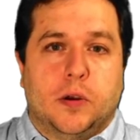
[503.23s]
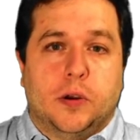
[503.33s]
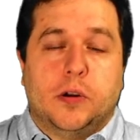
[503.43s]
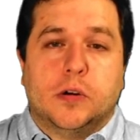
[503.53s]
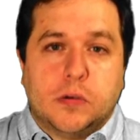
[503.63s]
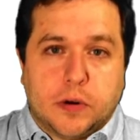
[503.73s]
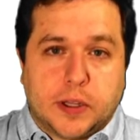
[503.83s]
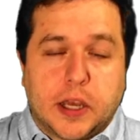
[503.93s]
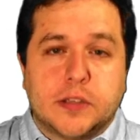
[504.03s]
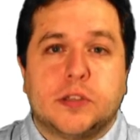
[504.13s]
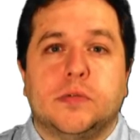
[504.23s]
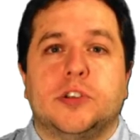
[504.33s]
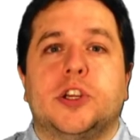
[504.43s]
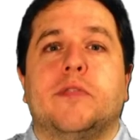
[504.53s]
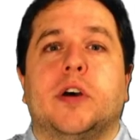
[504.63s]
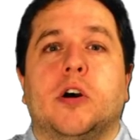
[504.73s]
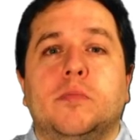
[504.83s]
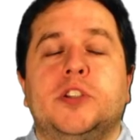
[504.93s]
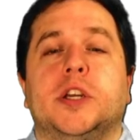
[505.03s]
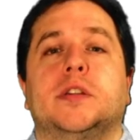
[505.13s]
concretized to a Java
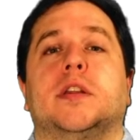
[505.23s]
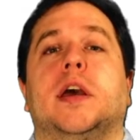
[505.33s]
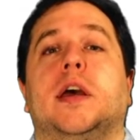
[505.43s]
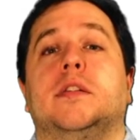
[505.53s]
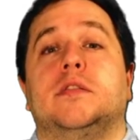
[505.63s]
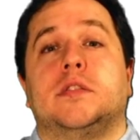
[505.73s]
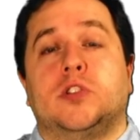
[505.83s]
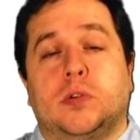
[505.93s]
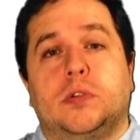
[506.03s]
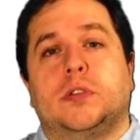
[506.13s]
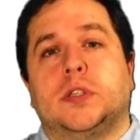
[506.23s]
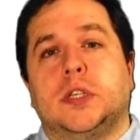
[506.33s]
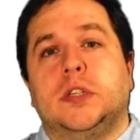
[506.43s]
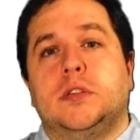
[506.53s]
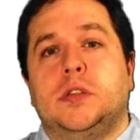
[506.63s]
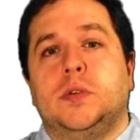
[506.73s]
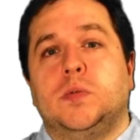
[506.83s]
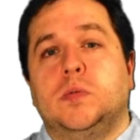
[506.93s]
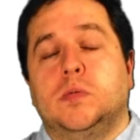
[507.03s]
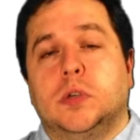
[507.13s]
object and stored
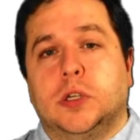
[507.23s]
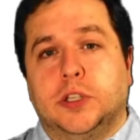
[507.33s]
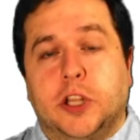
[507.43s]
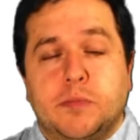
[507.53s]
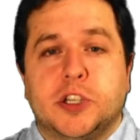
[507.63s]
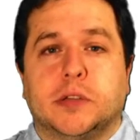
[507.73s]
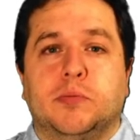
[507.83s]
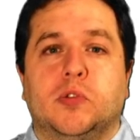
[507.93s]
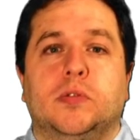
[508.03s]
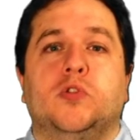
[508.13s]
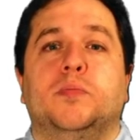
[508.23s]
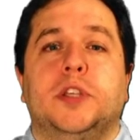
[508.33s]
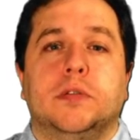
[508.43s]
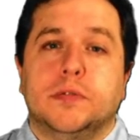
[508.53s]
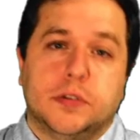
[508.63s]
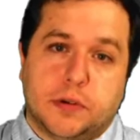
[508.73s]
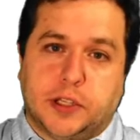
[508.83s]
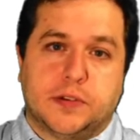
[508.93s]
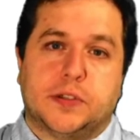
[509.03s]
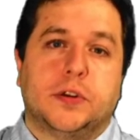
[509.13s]
into an object pool to be used during
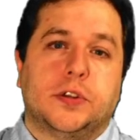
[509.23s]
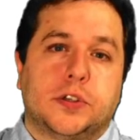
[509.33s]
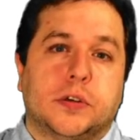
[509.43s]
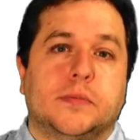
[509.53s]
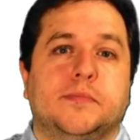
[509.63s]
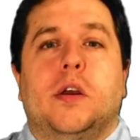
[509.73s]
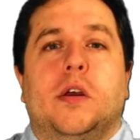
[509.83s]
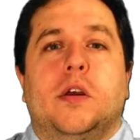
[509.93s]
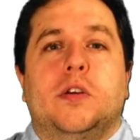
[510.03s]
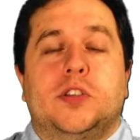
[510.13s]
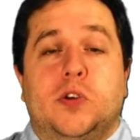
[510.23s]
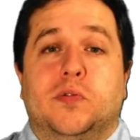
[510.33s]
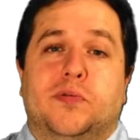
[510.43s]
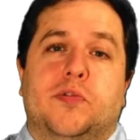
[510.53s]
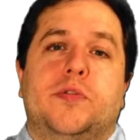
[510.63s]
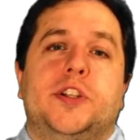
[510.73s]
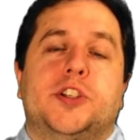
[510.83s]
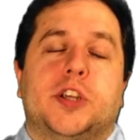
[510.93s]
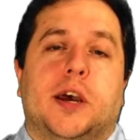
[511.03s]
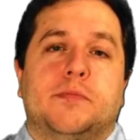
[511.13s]
the search. So for
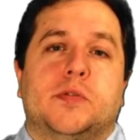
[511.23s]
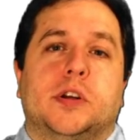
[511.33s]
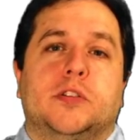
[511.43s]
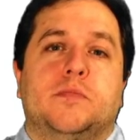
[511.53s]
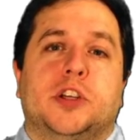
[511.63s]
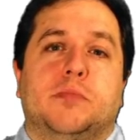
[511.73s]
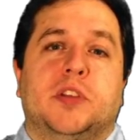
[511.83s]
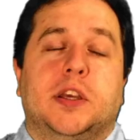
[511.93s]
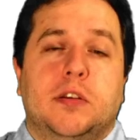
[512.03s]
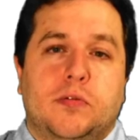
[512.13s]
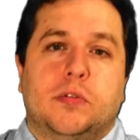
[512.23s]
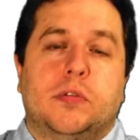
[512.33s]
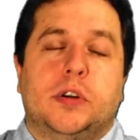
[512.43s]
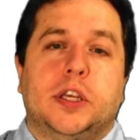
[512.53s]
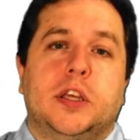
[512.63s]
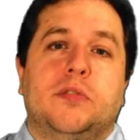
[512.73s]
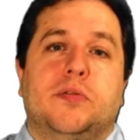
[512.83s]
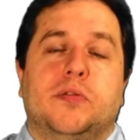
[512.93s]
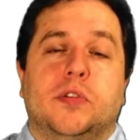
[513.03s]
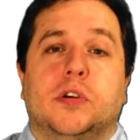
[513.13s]
each abstract object behavior, if
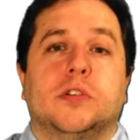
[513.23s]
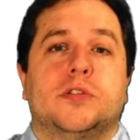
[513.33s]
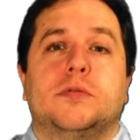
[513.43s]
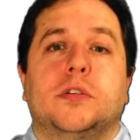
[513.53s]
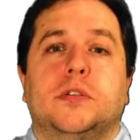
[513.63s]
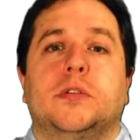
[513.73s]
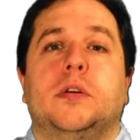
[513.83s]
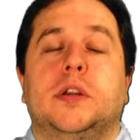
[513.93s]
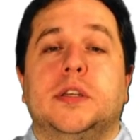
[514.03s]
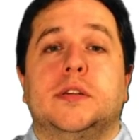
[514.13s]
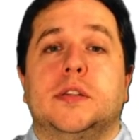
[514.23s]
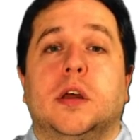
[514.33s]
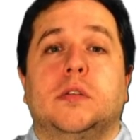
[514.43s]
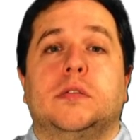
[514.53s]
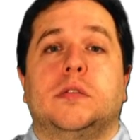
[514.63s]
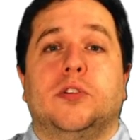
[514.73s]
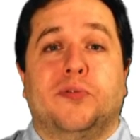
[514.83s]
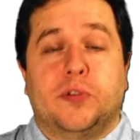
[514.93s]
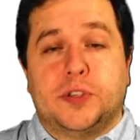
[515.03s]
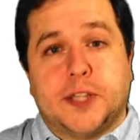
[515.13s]
the constructor is not the
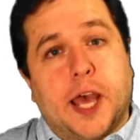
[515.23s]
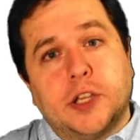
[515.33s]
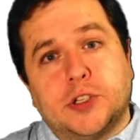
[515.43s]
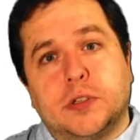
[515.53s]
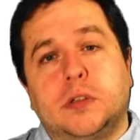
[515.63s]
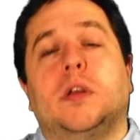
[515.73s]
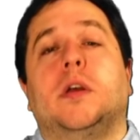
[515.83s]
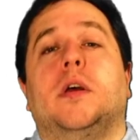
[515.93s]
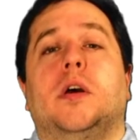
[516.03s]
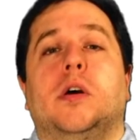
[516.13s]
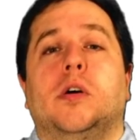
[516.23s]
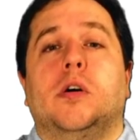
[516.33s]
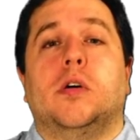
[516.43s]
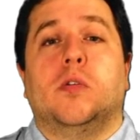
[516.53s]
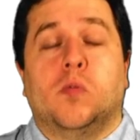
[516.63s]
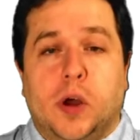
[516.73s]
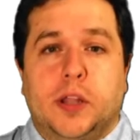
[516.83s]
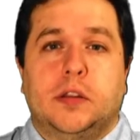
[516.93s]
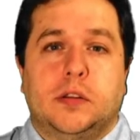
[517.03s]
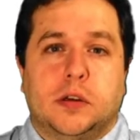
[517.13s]
first action,
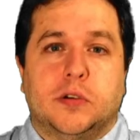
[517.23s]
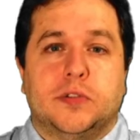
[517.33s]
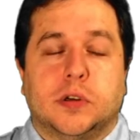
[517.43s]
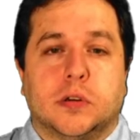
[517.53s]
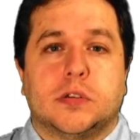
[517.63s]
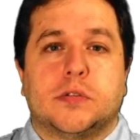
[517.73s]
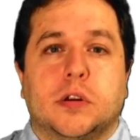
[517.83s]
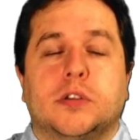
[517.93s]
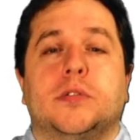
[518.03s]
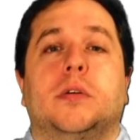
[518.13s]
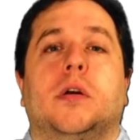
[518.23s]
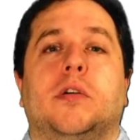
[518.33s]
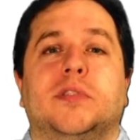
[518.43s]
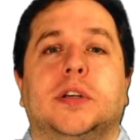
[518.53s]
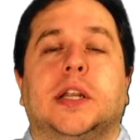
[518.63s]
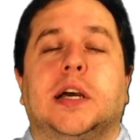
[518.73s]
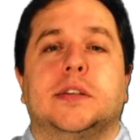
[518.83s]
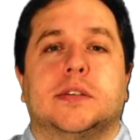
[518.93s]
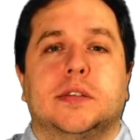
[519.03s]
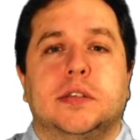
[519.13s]
one of the constructor of the
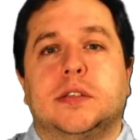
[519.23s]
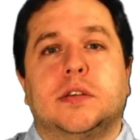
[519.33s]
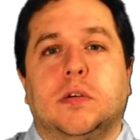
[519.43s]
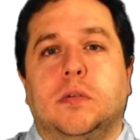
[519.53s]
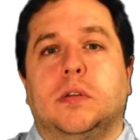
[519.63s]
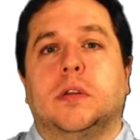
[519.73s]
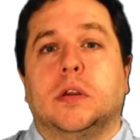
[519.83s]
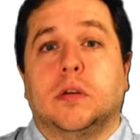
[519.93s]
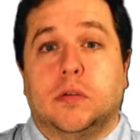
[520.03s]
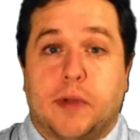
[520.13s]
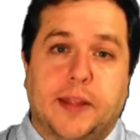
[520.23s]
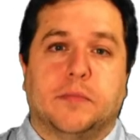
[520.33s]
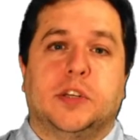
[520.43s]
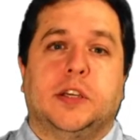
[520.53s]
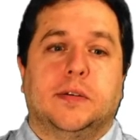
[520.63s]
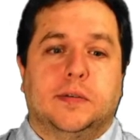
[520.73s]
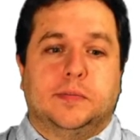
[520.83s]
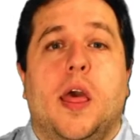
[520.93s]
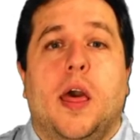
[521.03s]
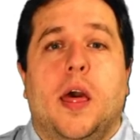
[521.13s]
class is called randomly.
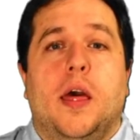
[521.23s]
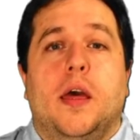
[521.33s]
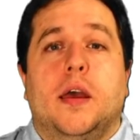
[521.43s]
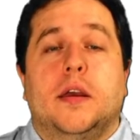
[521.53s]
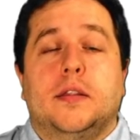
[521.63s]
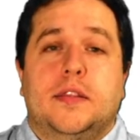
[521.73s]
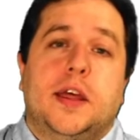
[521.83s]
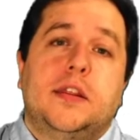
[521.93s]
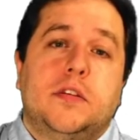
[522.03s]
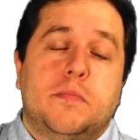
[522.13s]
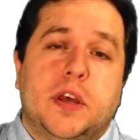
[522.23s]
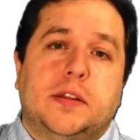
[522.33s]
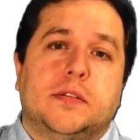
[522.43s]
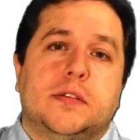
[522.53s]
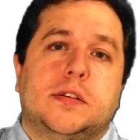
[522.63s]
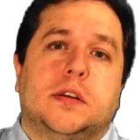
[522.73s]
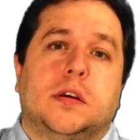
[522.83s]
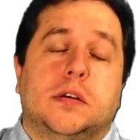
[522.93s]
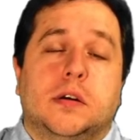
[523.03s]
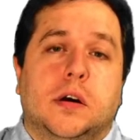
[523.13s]
Then the methods
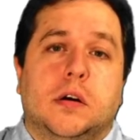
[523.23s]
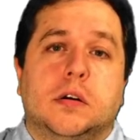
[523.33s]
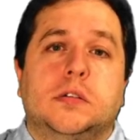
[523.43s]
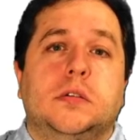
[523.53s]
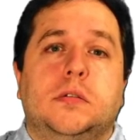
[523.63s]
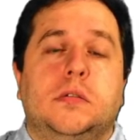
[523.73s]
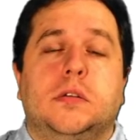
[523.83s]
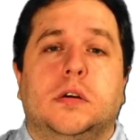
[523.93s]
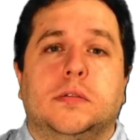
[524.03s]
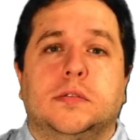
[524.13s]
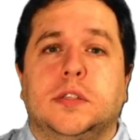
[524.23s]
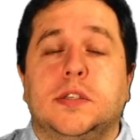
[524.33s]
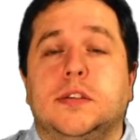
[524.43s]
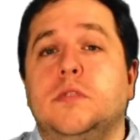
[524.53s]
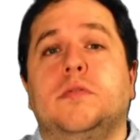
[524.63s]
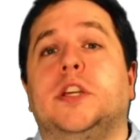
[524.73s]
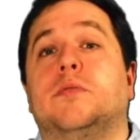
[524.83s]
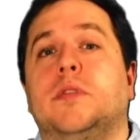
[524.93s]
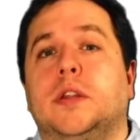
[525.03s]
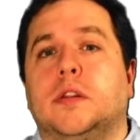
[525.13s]
are called on the newly
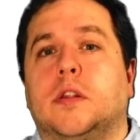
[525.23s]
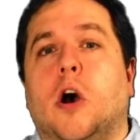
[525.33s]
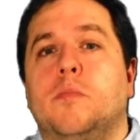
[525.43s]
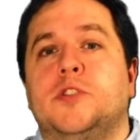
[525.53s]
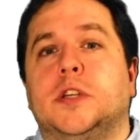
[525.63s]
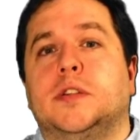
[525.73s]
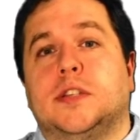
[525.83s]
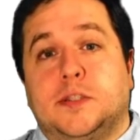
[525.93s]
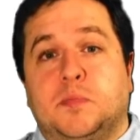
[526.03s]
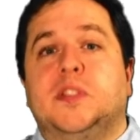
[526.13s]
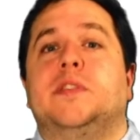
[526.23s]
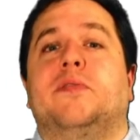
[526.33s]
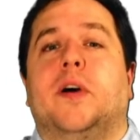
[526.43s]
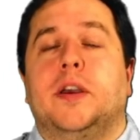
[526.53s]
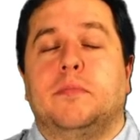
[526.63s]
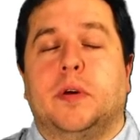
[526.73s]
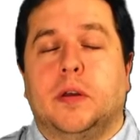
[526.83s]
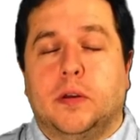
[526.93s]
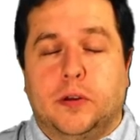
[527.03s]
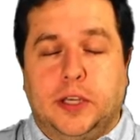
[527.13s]
created object as specified
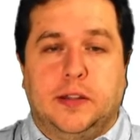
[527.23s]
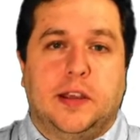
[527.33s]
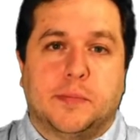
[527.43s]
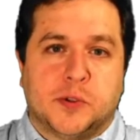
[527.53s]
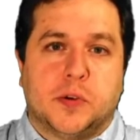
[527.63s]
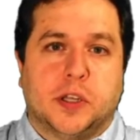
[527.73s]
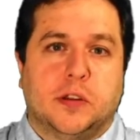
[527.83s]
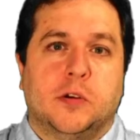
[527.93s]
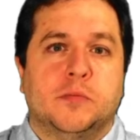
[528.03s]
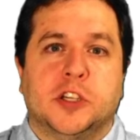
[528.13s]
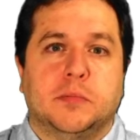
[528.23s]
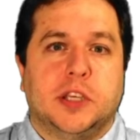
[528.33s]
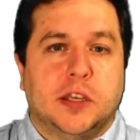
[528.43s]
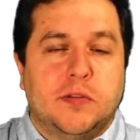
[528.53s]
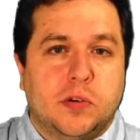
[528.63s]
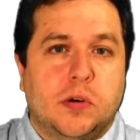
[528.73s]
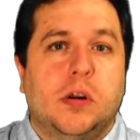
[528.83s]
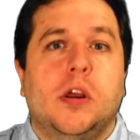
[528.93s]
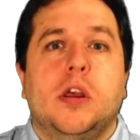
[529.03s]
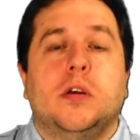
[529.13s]
in the abstract object behavior
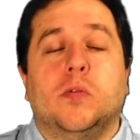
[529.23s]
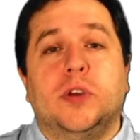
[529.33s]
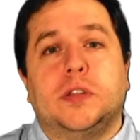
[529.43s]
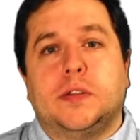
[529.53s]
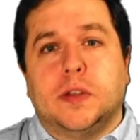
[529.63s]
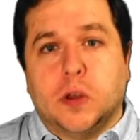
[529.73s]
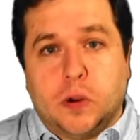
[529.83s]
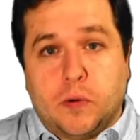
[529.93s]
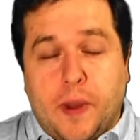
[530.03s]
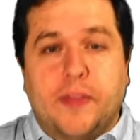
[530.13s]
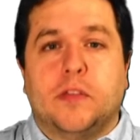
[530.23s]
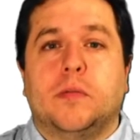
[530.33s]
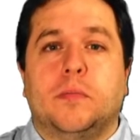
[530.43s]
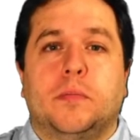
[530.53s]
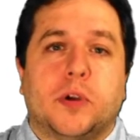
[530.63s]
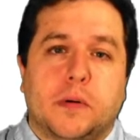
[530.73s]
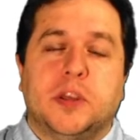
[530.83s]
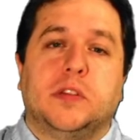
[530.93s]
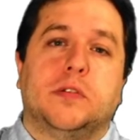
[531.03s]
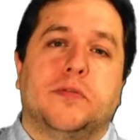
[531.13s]
with random
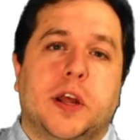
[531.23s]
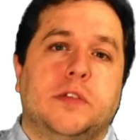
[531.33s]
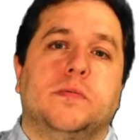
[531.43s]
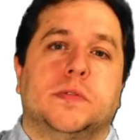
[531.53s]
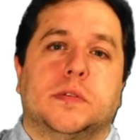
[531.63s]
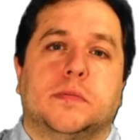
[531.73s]
parameter values.